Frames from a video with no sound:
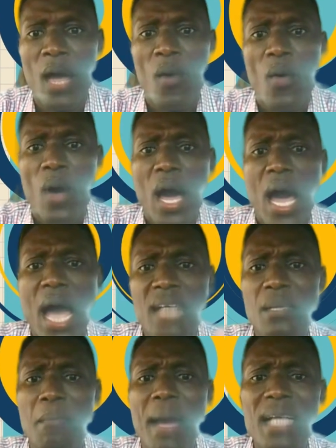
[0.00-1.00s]
Now,
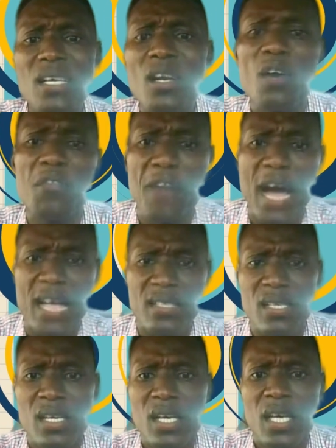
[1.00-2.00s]
as a matter of
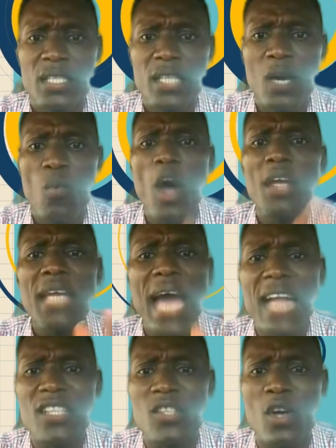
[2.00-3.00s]
fact, the
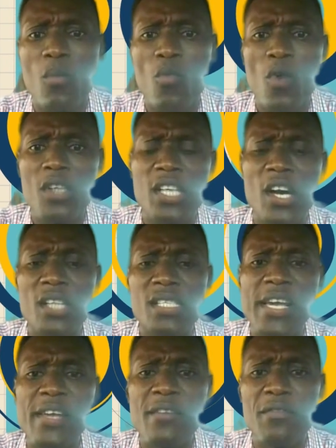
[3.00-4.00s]
word atom was
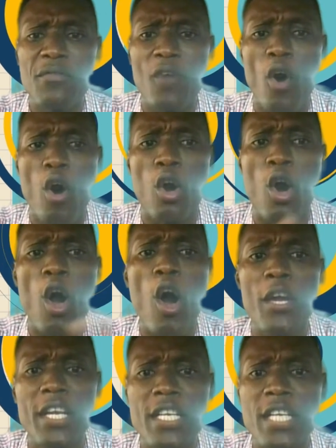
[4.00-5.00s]
gotten or
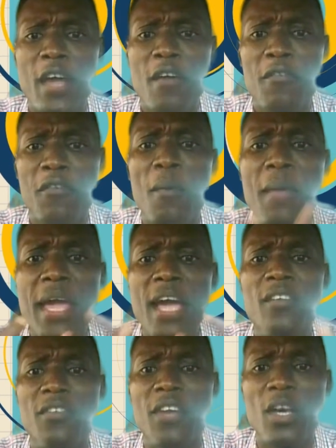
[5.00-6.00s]
coined
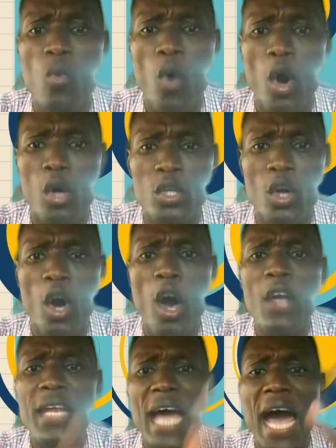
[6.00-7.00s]
from a Greek word
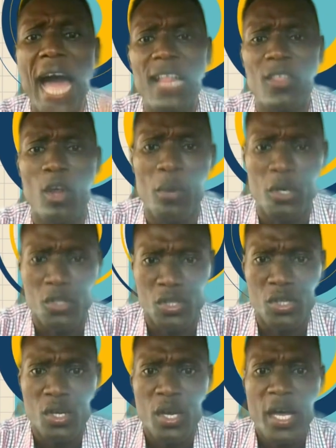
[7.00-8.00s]
called
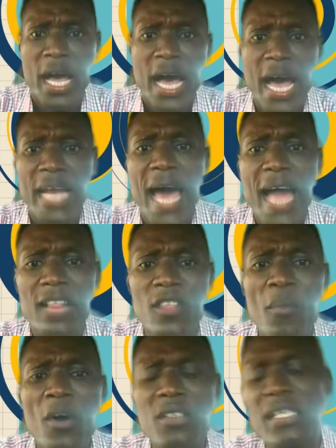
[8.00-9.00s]
atomos. And
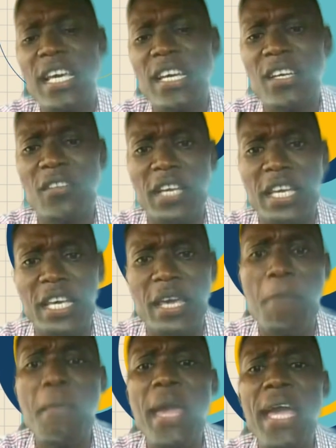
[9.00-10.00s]
atomos in
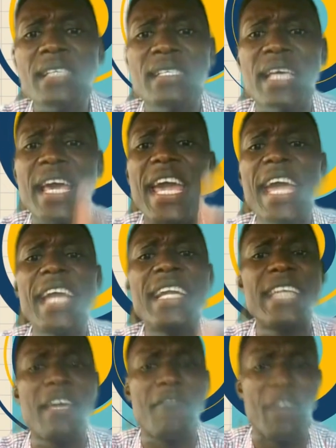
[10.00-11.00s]
Greek means
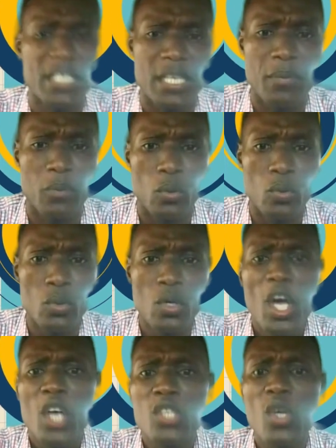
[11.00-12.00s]
indivisible.